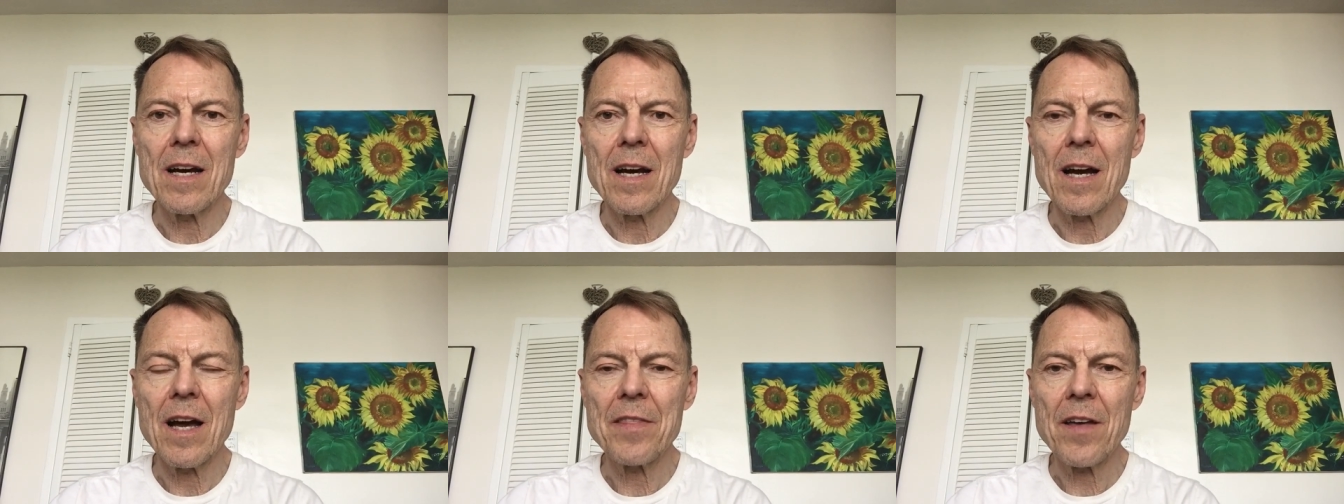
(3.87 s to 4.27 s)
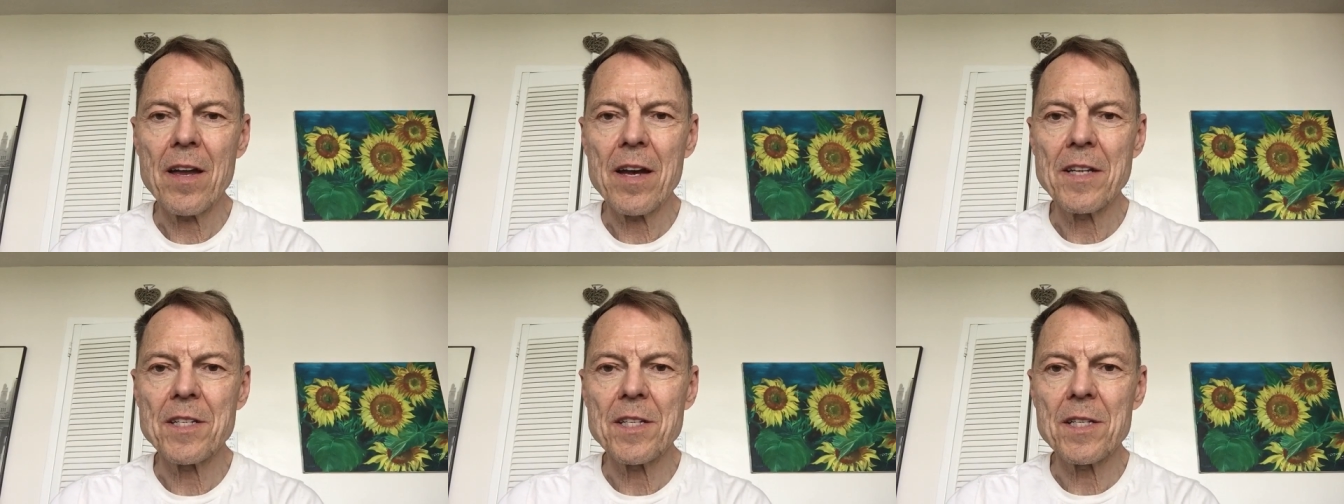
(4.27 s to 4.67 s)
I thought
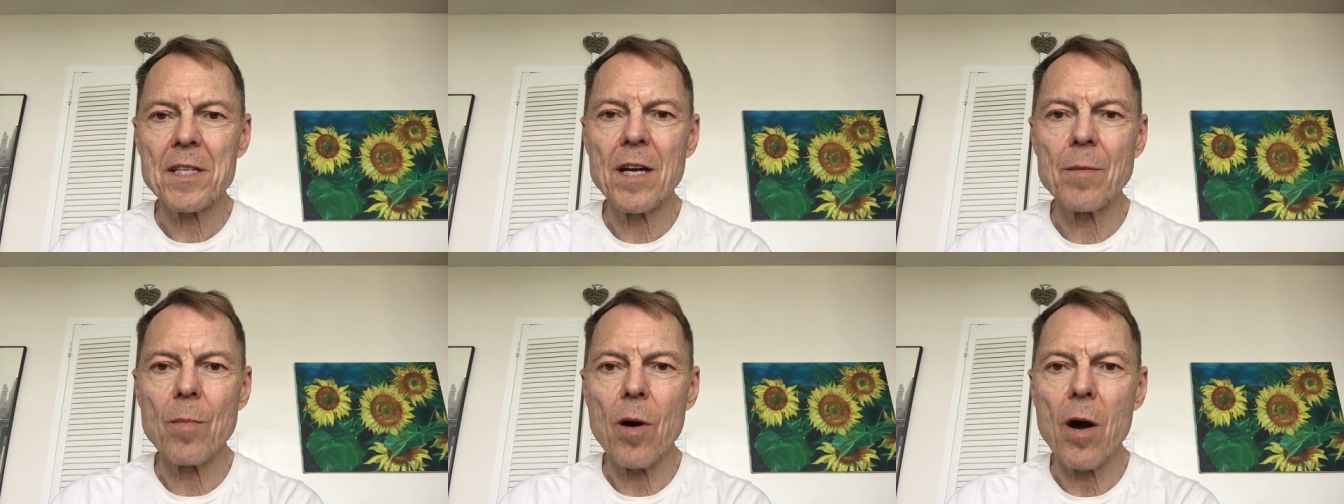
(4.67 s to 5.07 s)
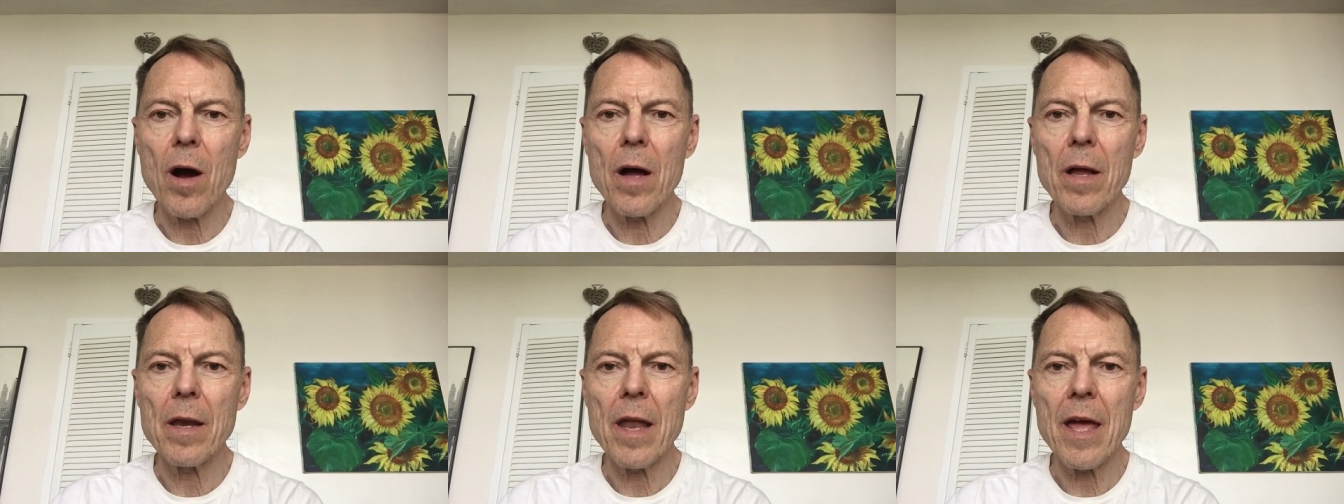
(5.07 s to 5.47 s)
I'd just come
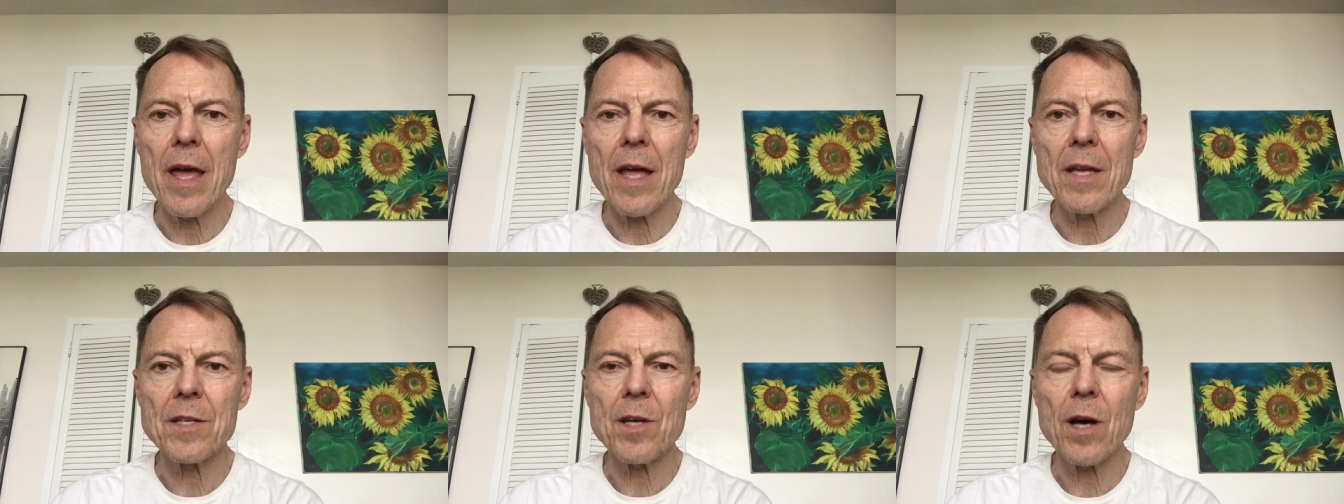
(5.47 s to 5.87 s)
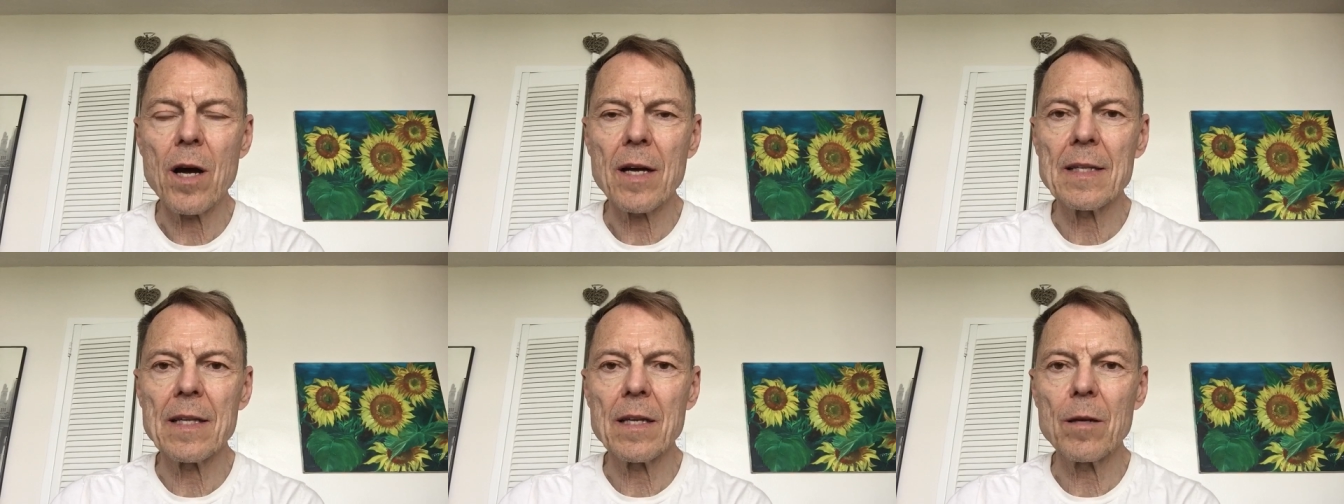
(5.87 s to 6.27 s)
on and
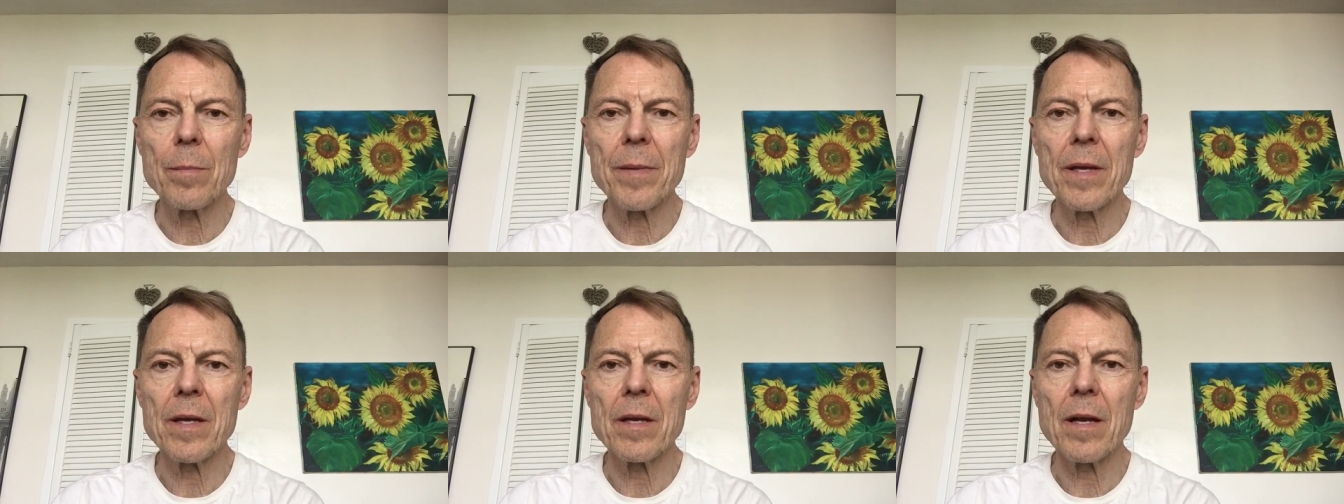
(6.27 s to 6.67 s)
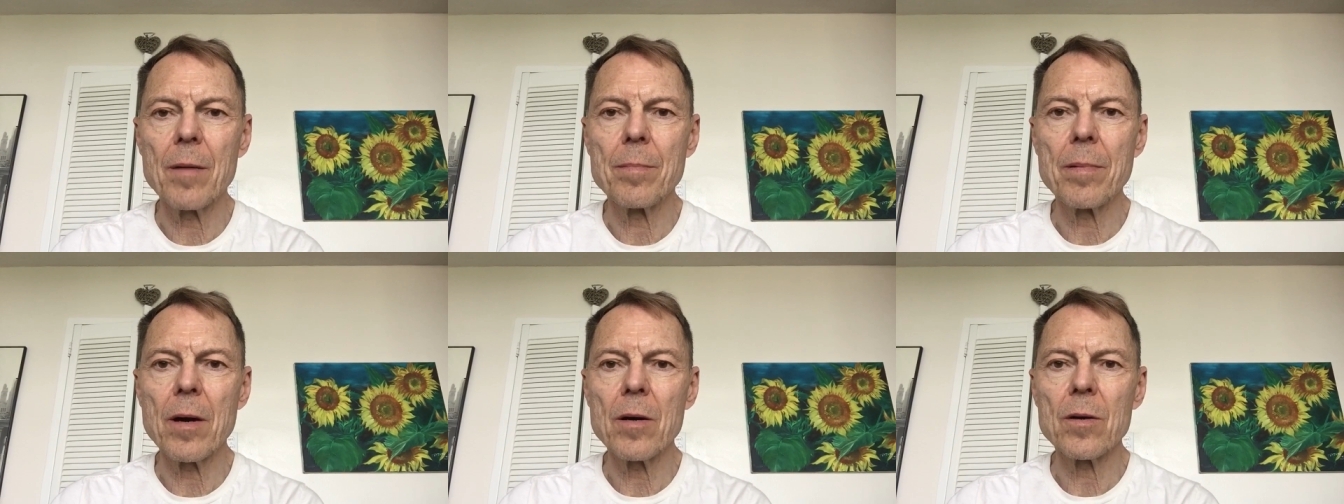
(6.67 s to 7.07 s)
talk a little bit
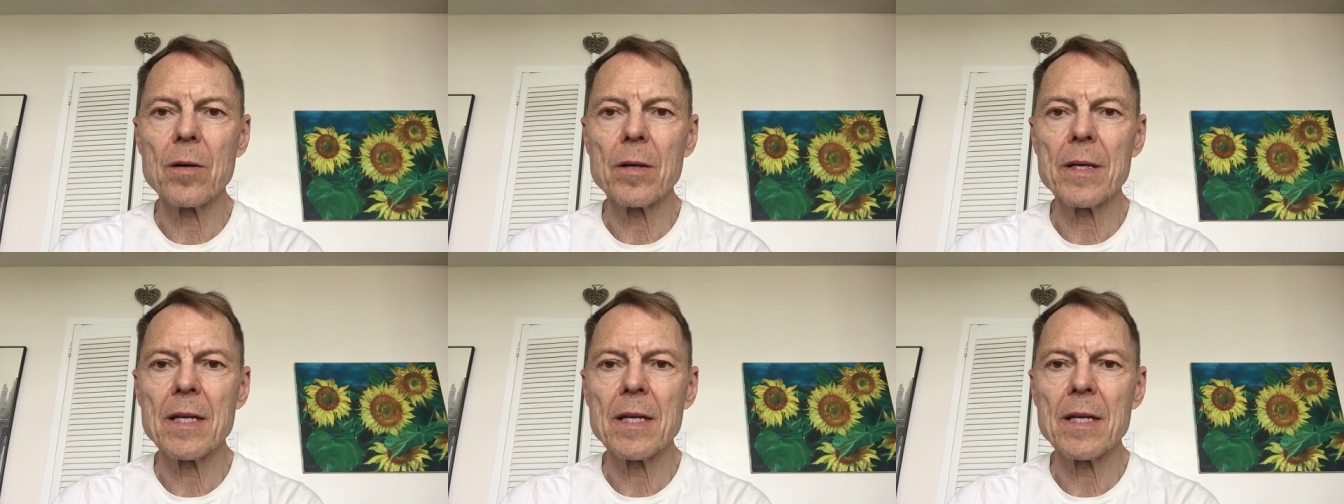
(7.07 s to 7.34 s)
about